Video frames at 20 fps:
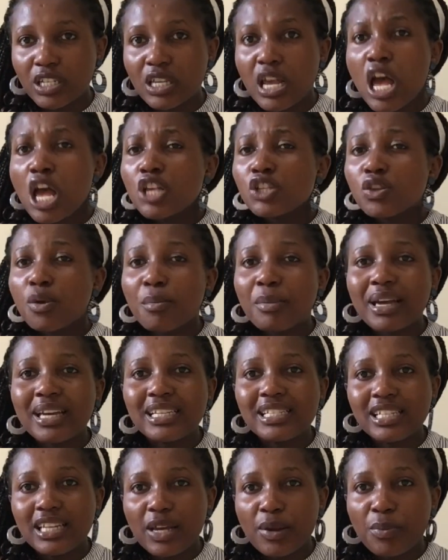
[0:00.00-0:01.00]
So my
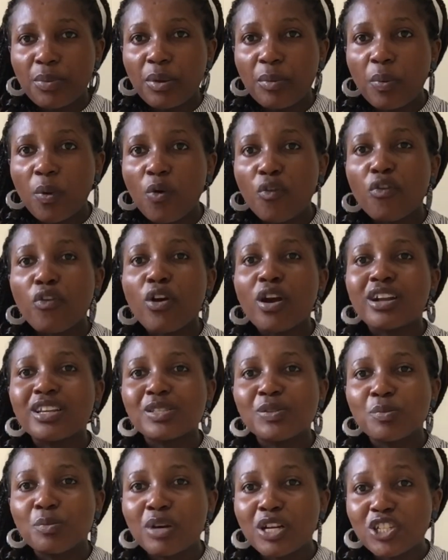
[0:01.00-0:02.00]
dear people, for as
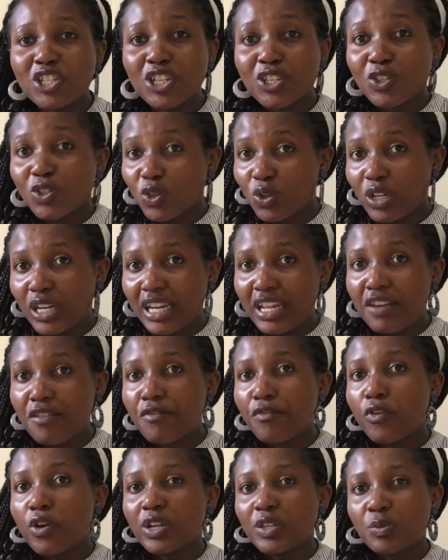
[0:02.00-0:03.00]
much as you live, for
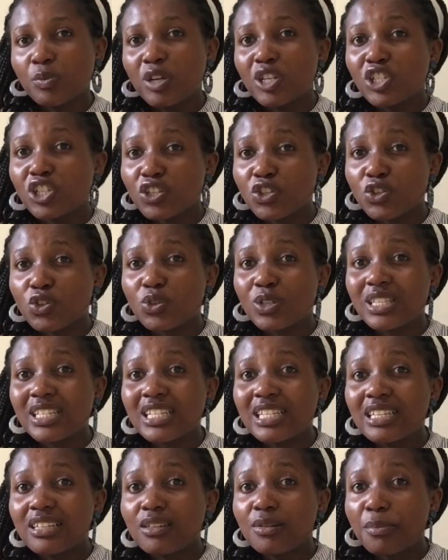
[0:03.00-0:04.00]
as much as you're
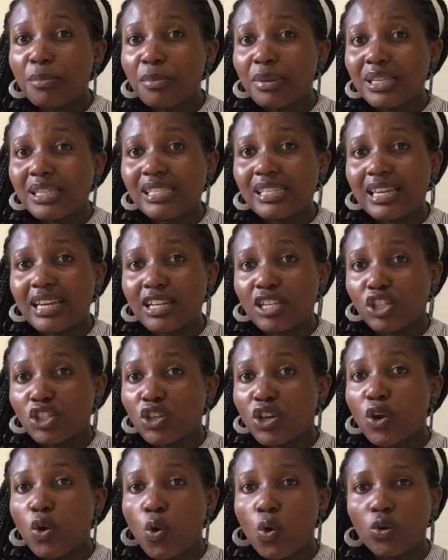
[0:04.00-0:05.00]
still busy and doing
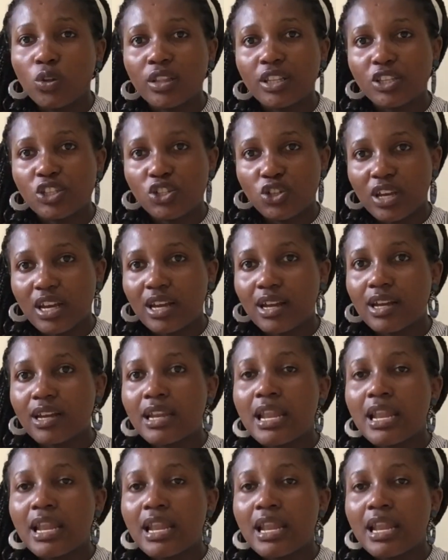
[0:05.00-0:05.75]
all that you can,